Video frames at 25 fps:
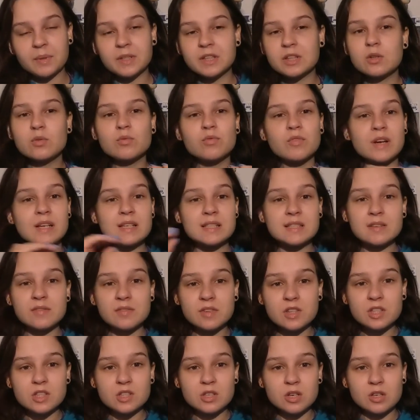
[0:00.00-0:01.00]
But the rest
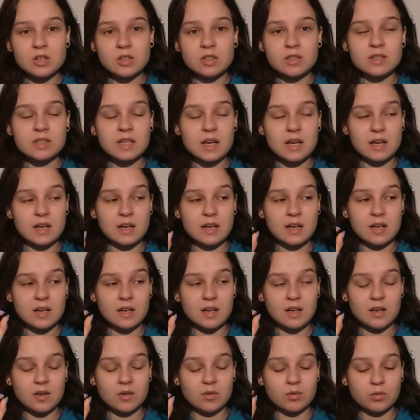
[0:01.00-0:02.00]
of the songs
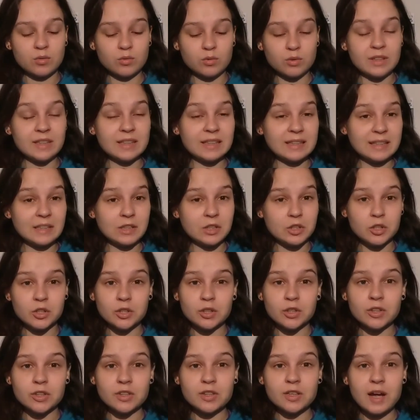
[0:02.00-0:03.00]
are really
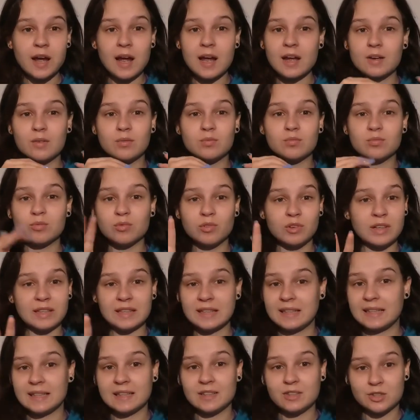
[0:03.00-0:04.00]
good. I
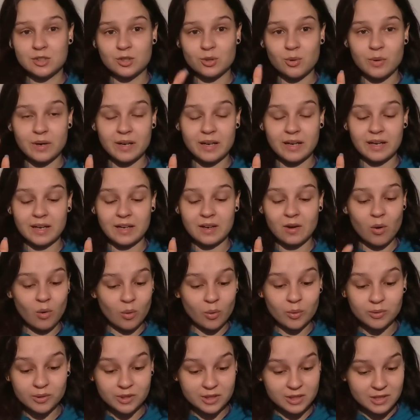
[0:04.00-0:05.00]
really enjoy
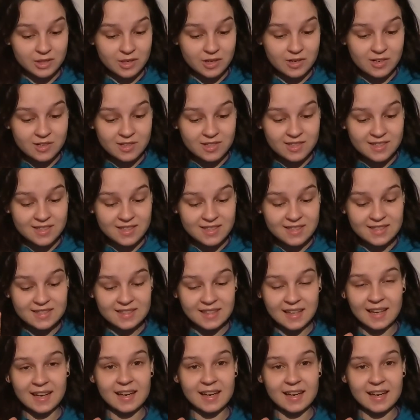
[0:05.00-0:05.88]
all the songs,